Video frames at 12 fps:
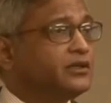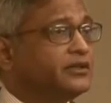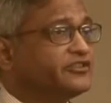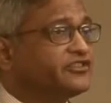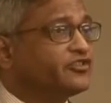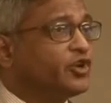
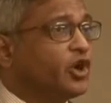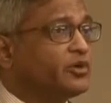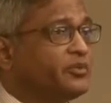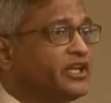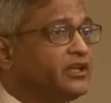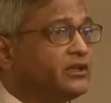This has not
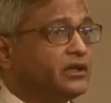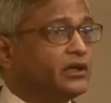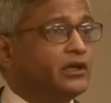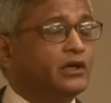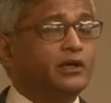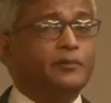been
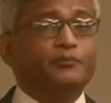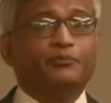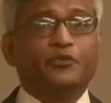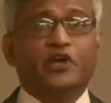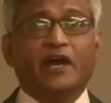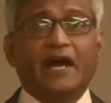
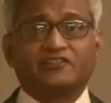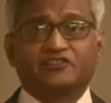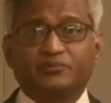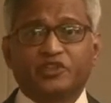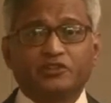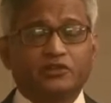um,
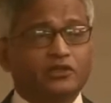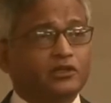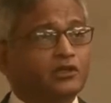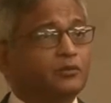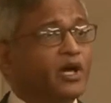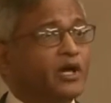accepted
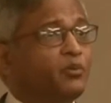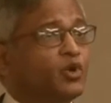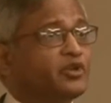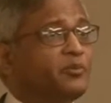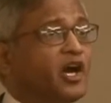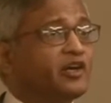uh, by both
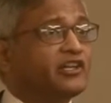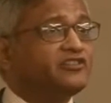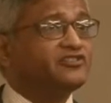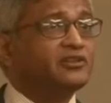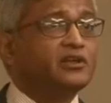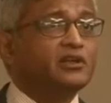the
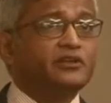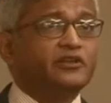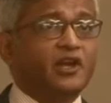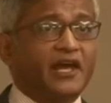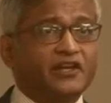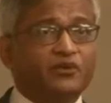parties the
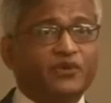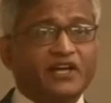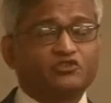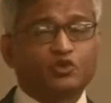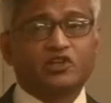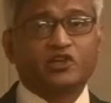line of
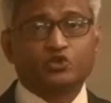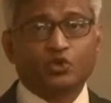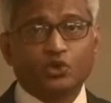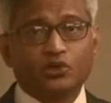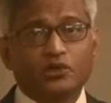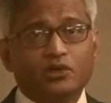actual control.